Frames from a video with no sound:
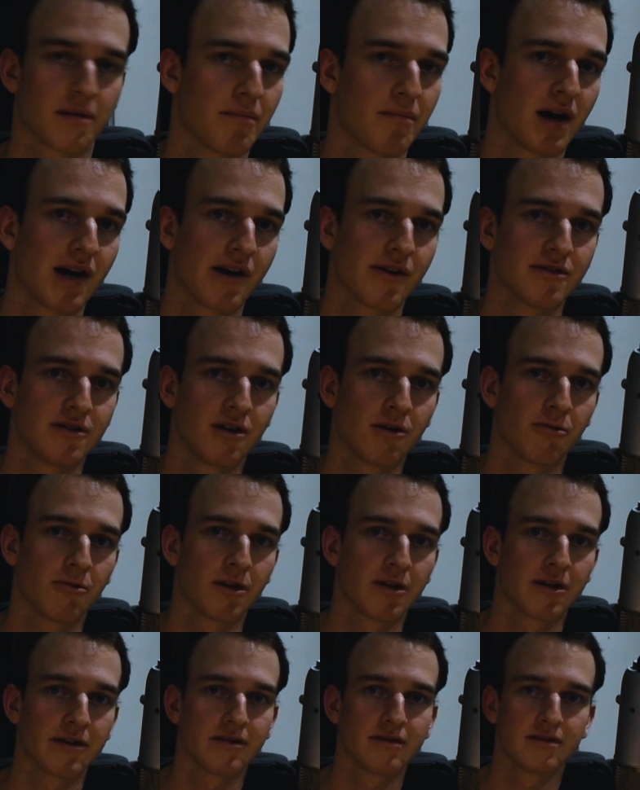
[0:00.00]
compiled along
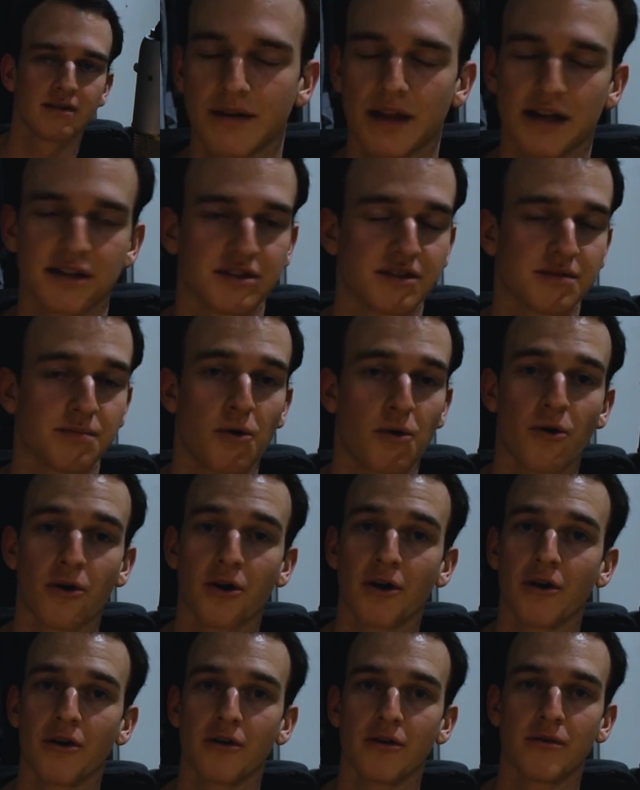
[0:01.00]
with it? That's just more
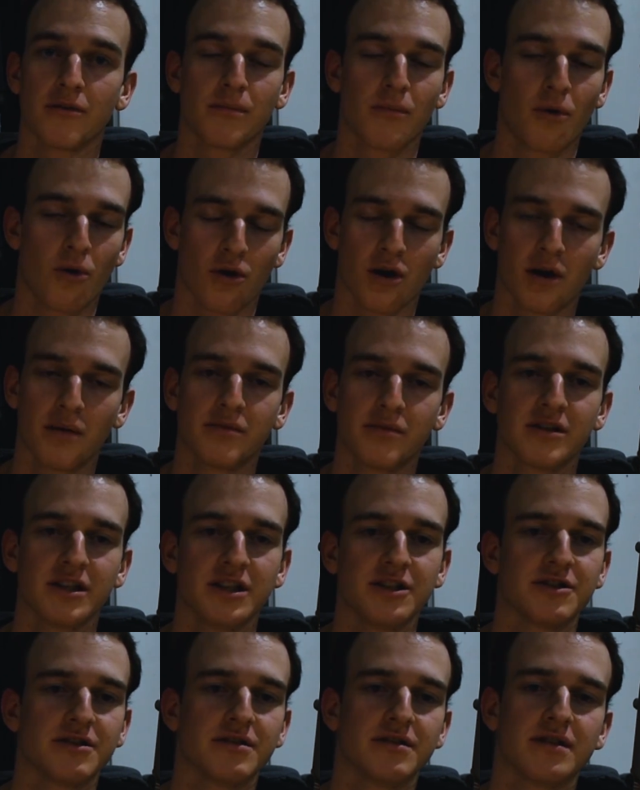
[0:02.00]
code, more
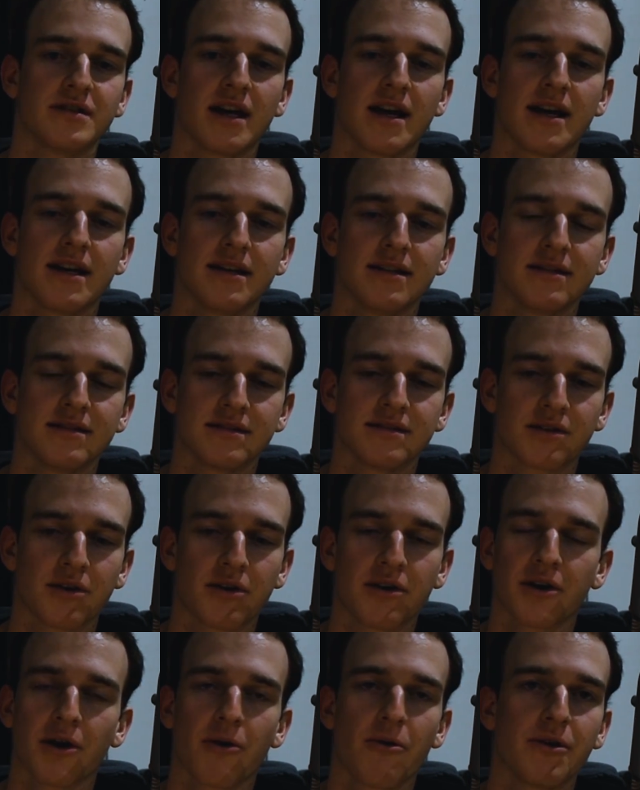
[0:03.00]
compilation that is
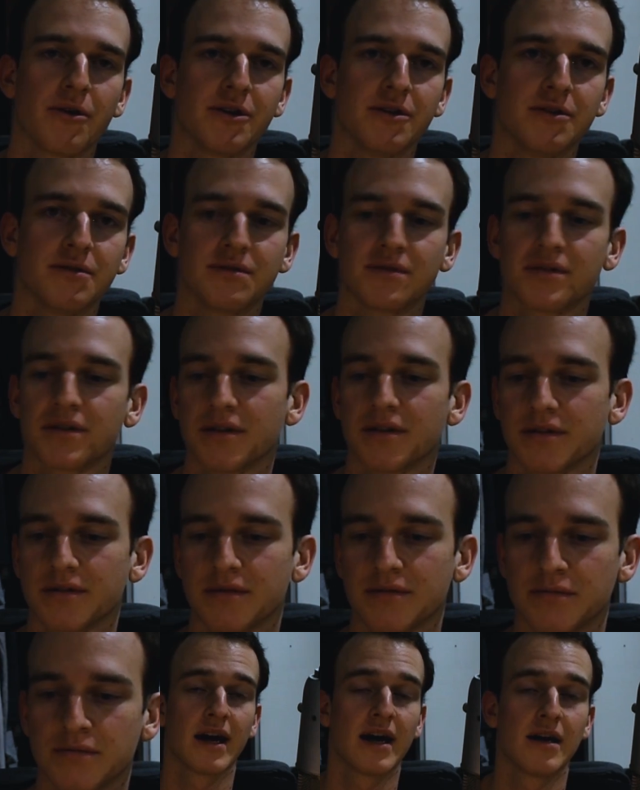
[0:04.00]
going to go unused.
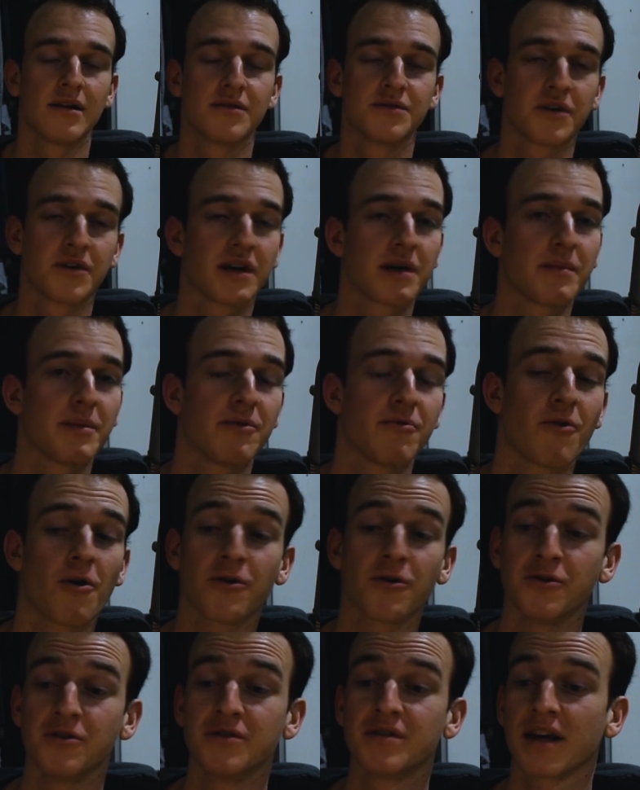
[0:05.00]
Now, don't get me
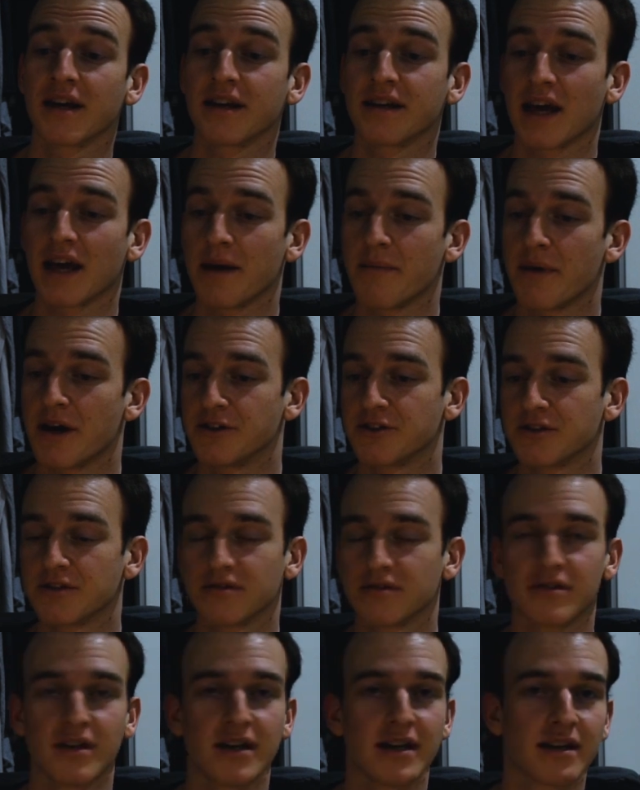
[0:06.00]
wrong, using a game
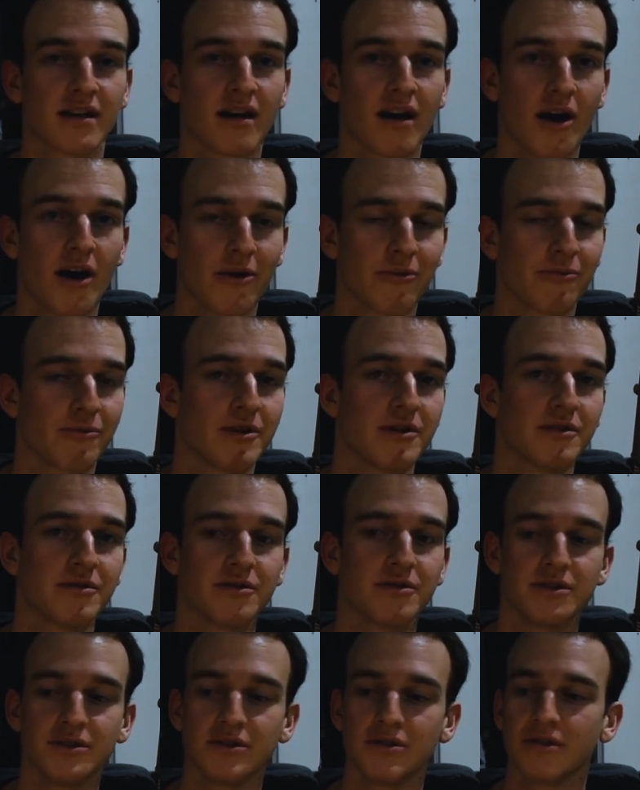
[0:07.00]
engine like Unreal
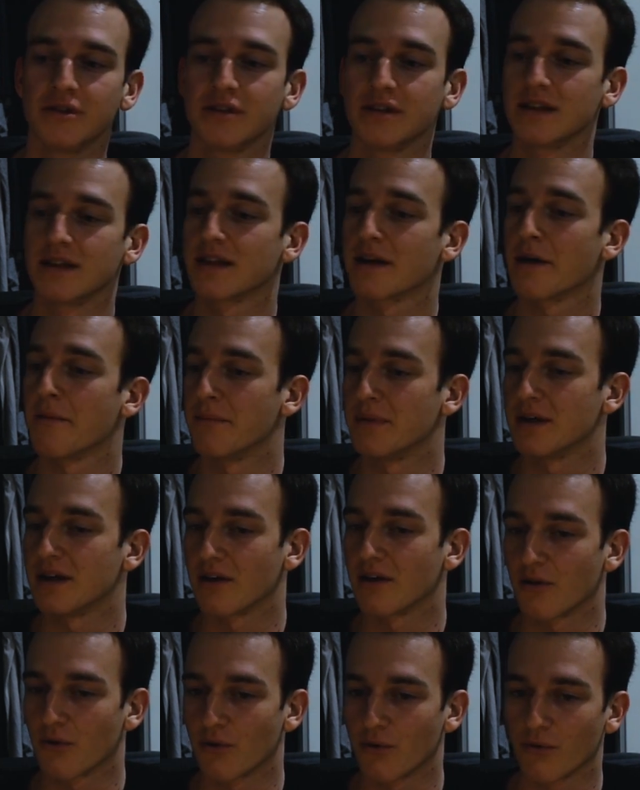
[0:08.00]
or Unity can be
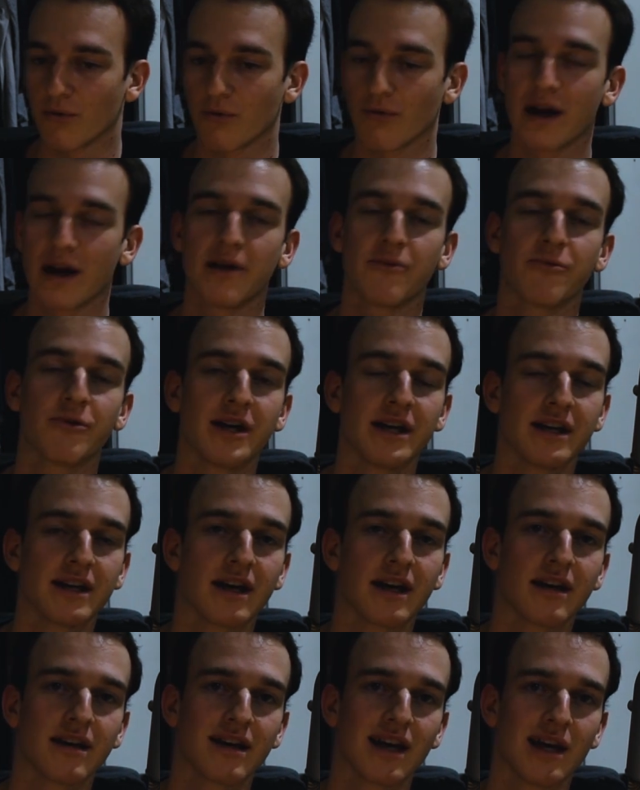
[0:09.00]
a great way to
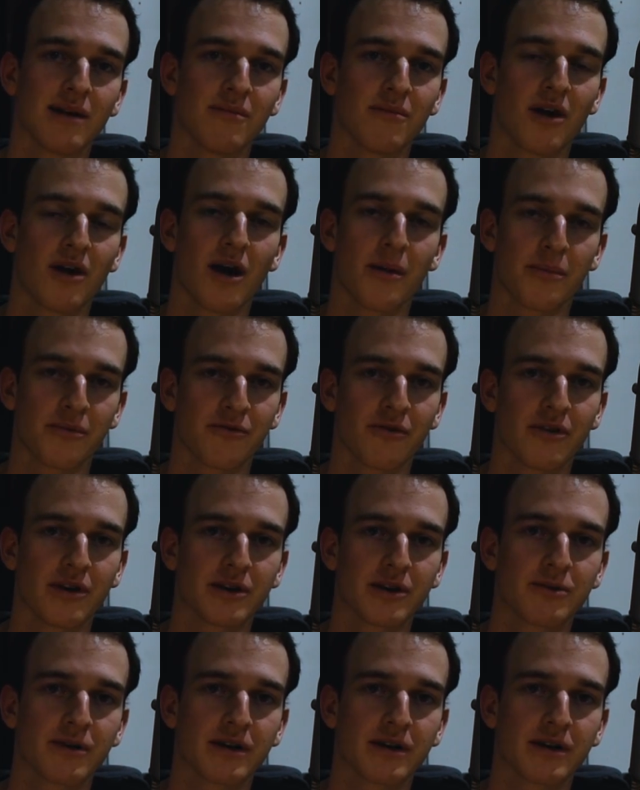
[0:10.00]
get a game up and running